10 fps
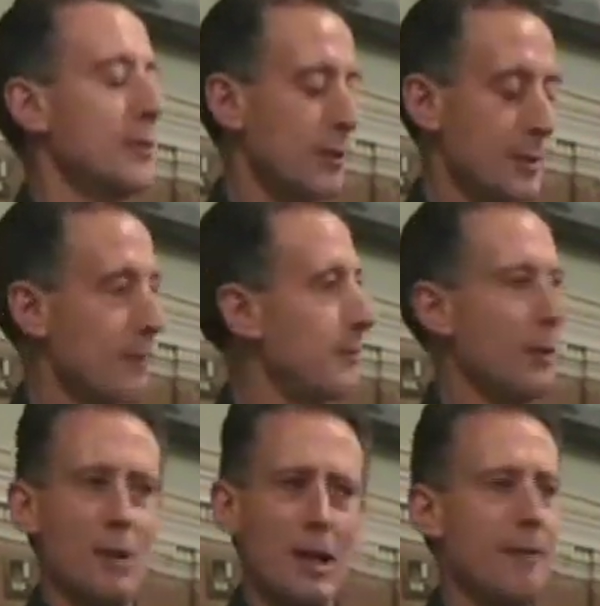or
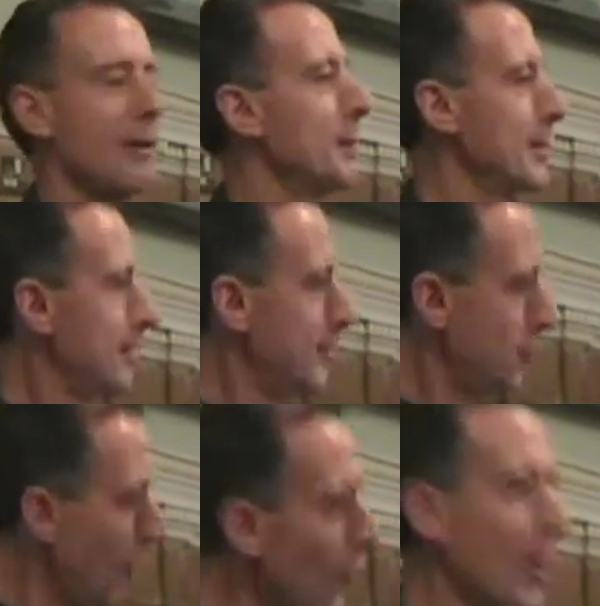not lingering, but
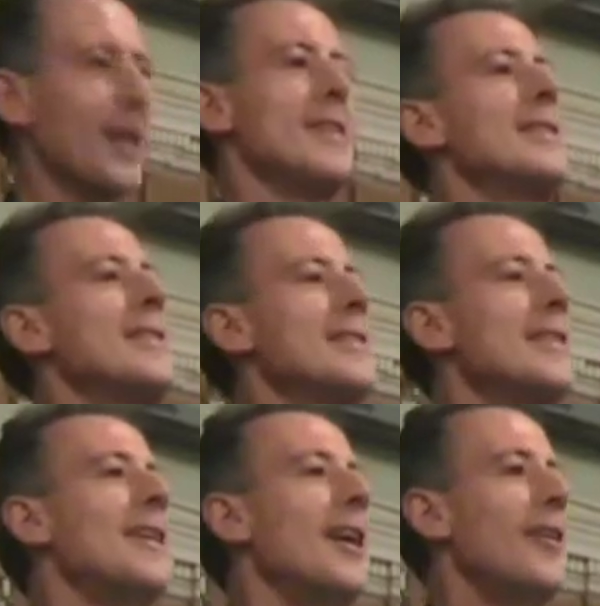strong legacies
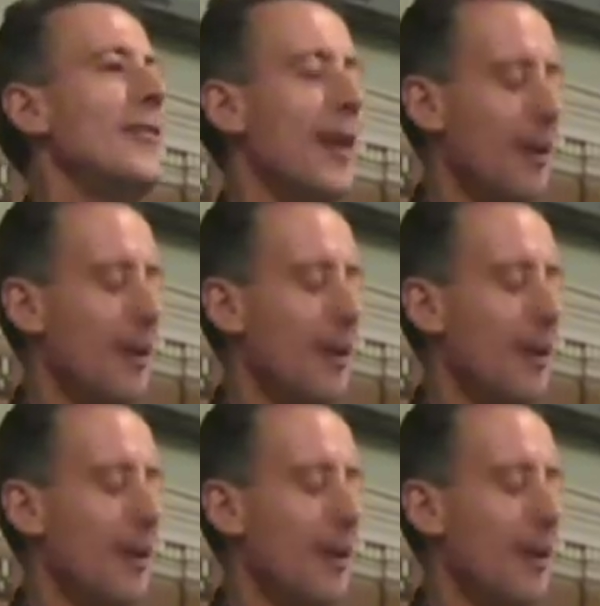of